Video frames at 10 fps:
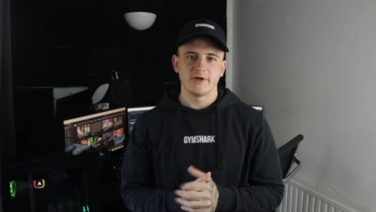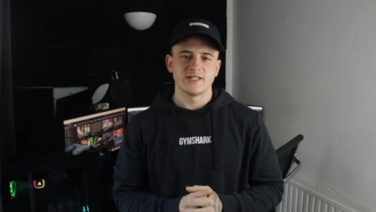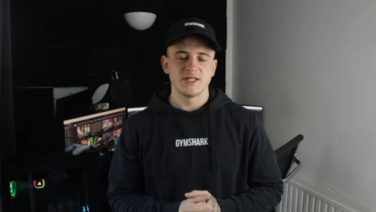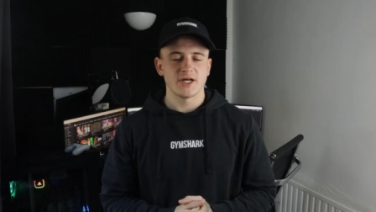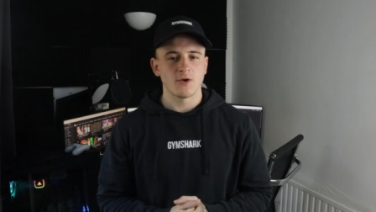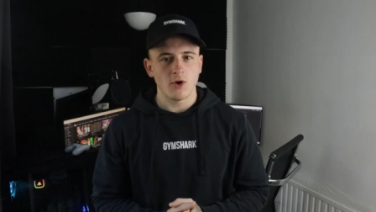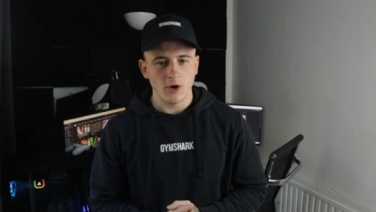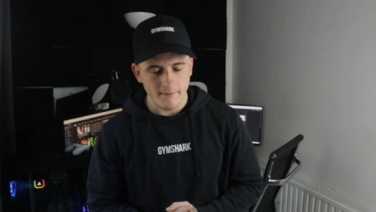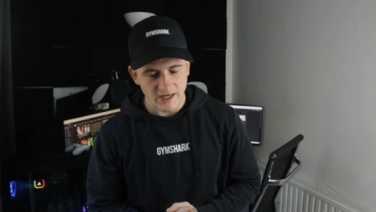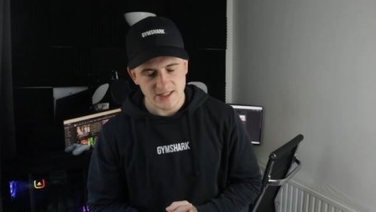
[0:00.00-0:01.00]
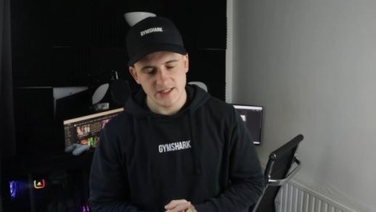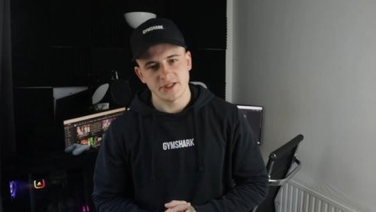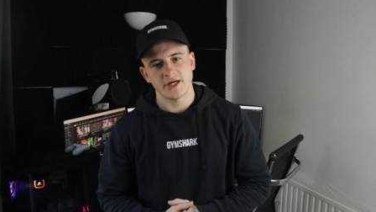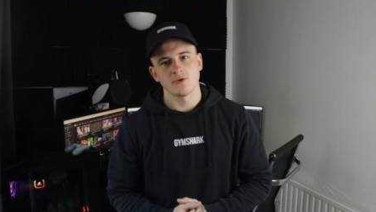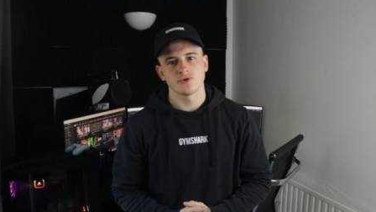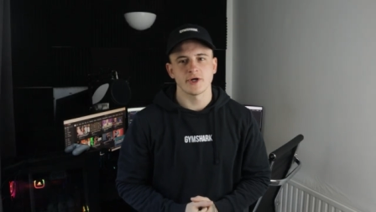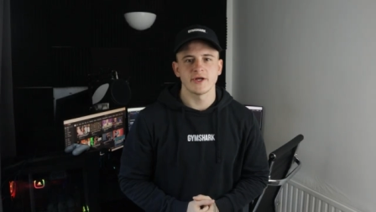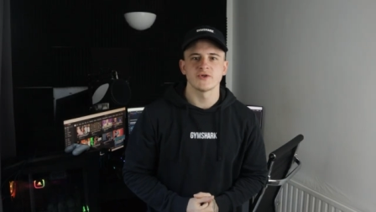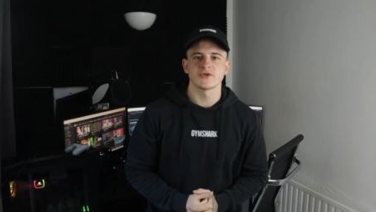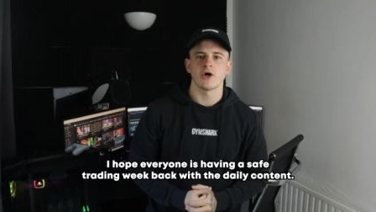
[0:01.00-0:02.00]
your boy TJ. Welcome back to the channel,
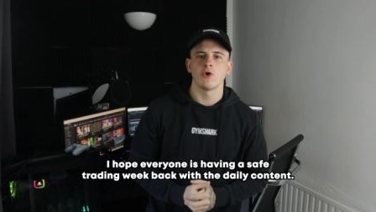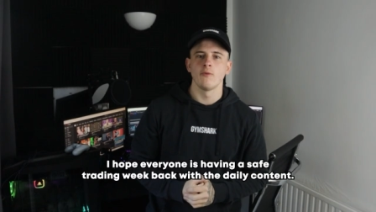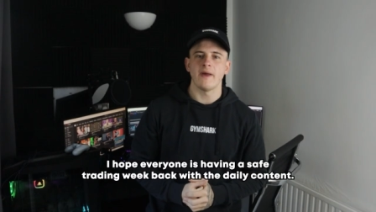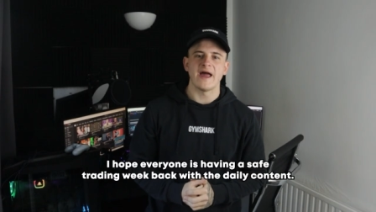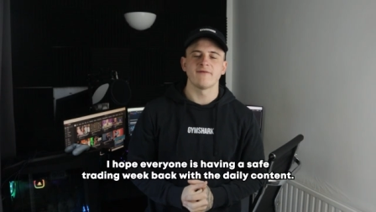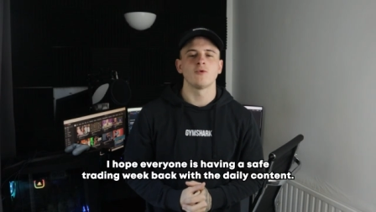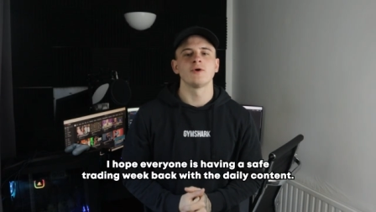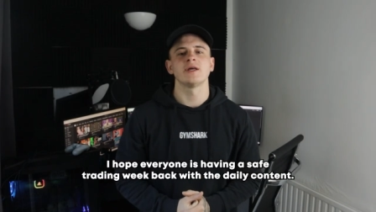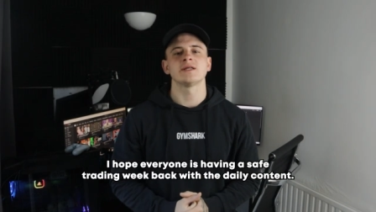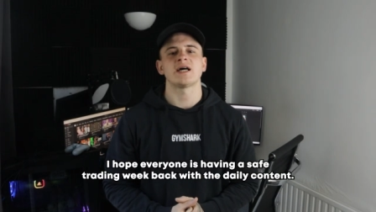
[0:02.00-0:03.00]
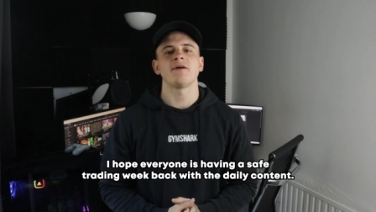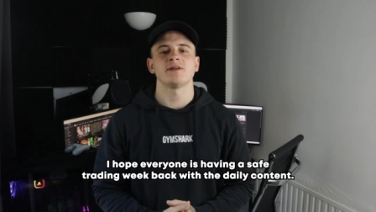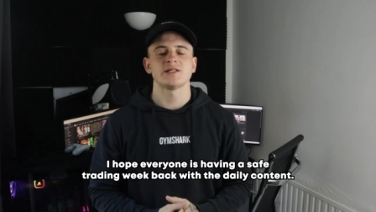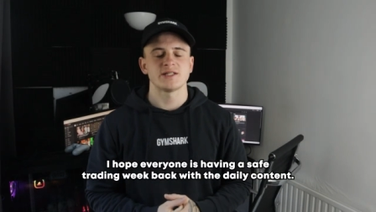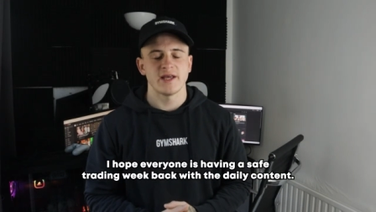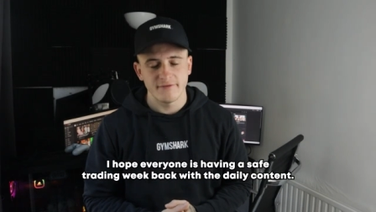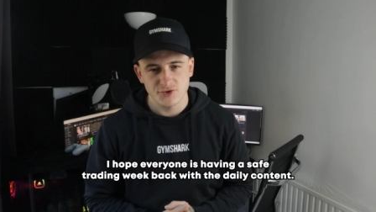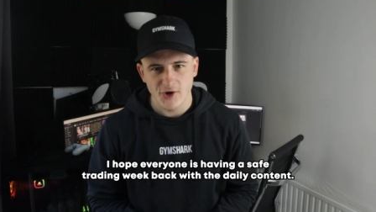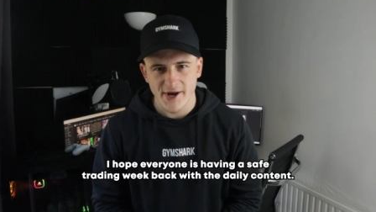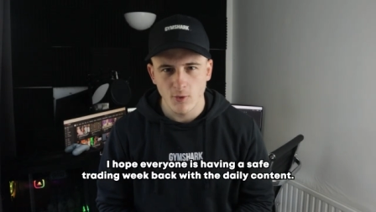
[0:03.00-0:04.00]
traders. I hope everyone is having a safe
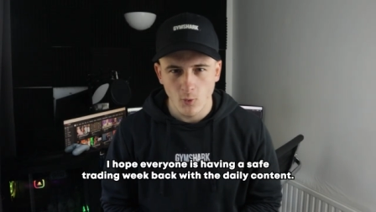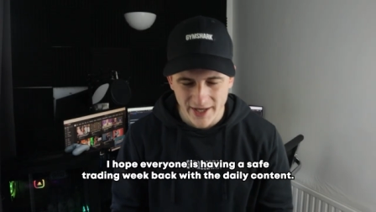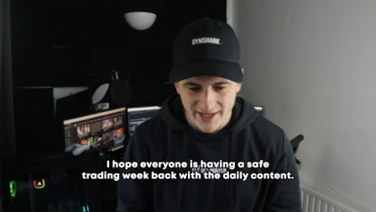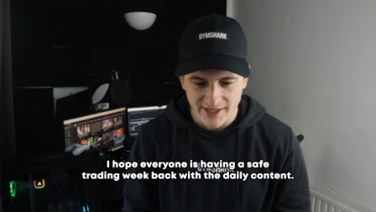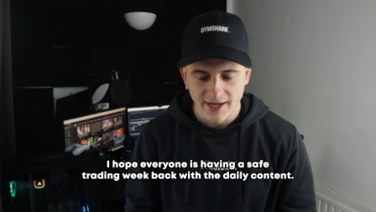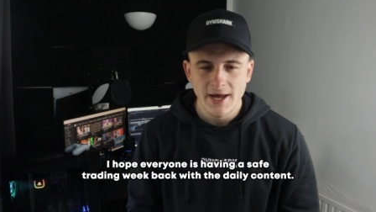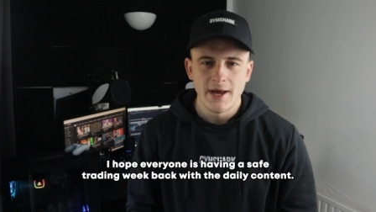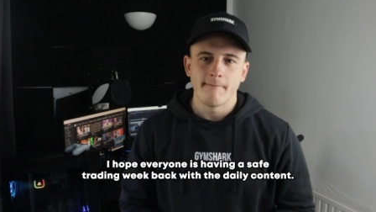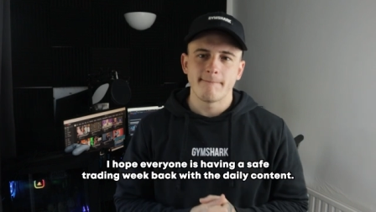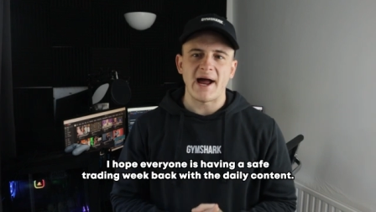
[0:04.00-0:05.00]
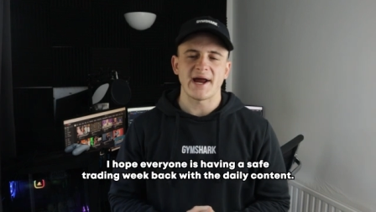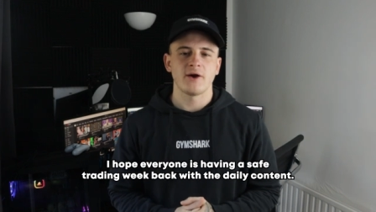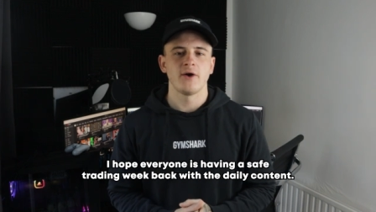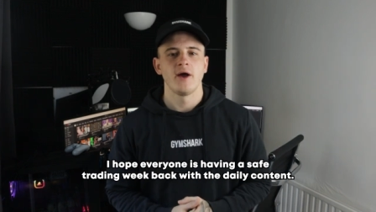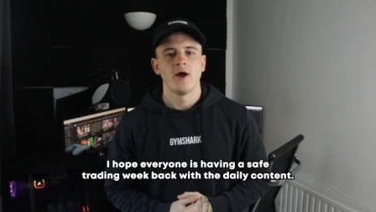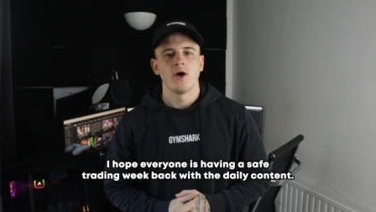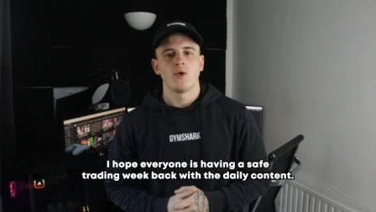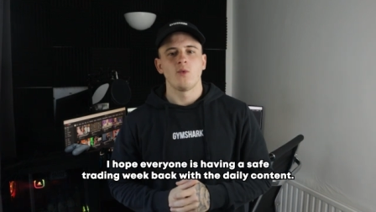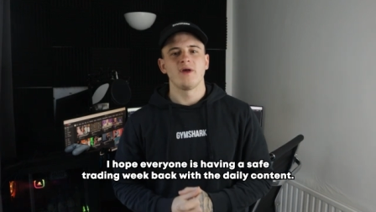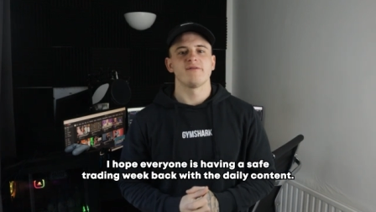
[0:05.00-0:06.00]
trading week. Back
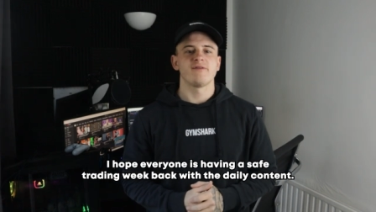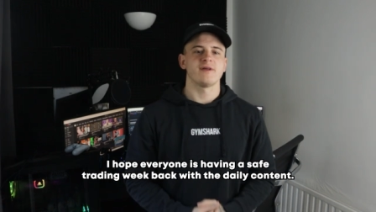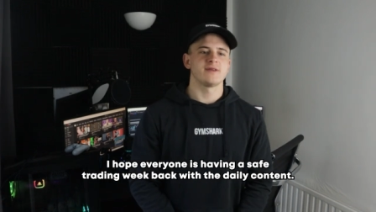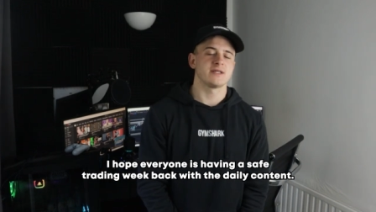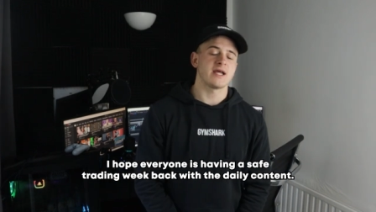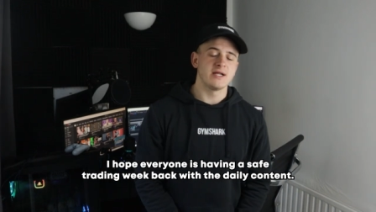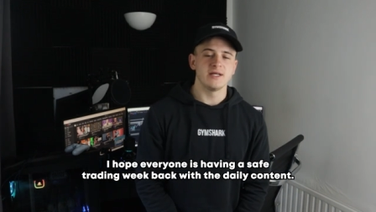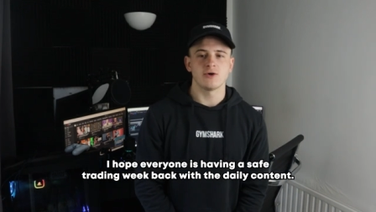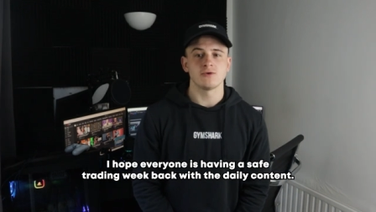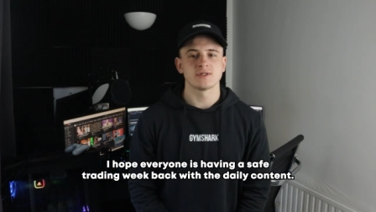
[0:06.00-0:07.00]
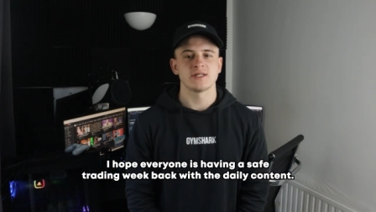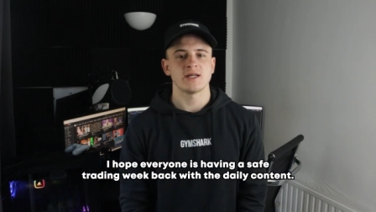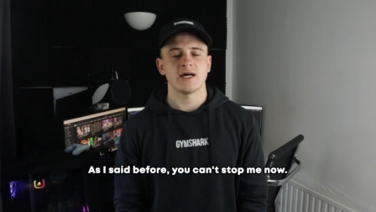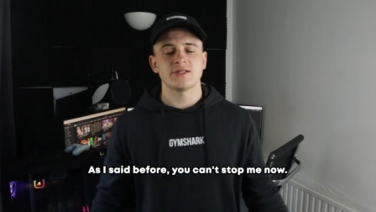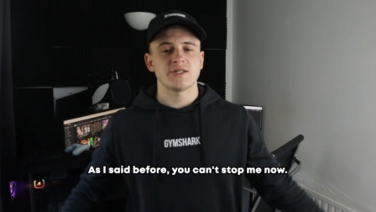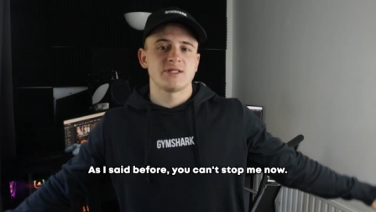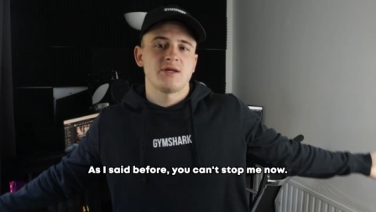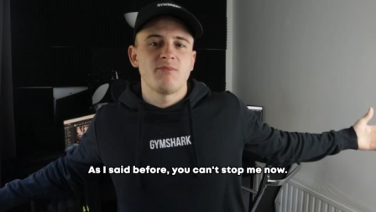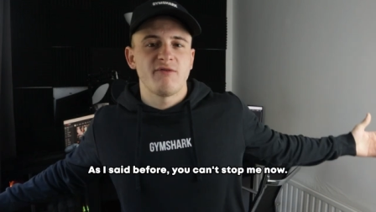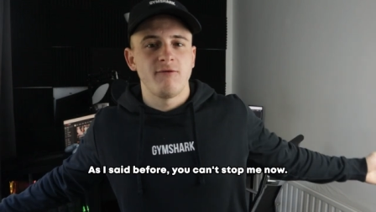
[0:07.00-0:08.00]
with the daily content. As I
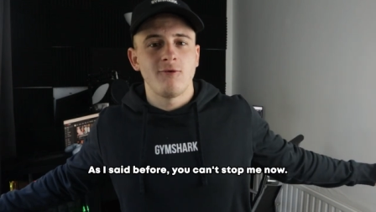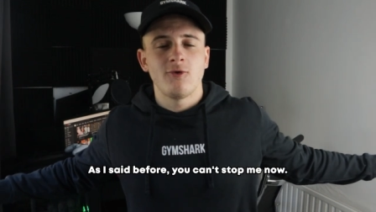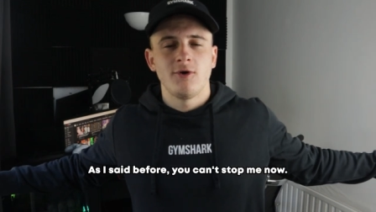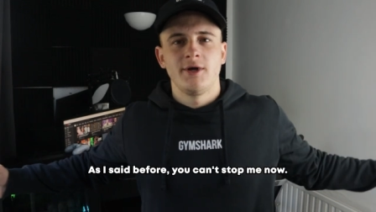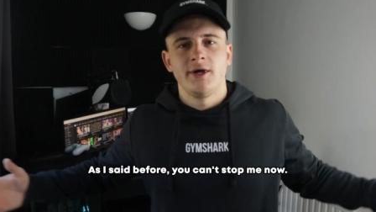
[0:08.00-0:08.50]
said before,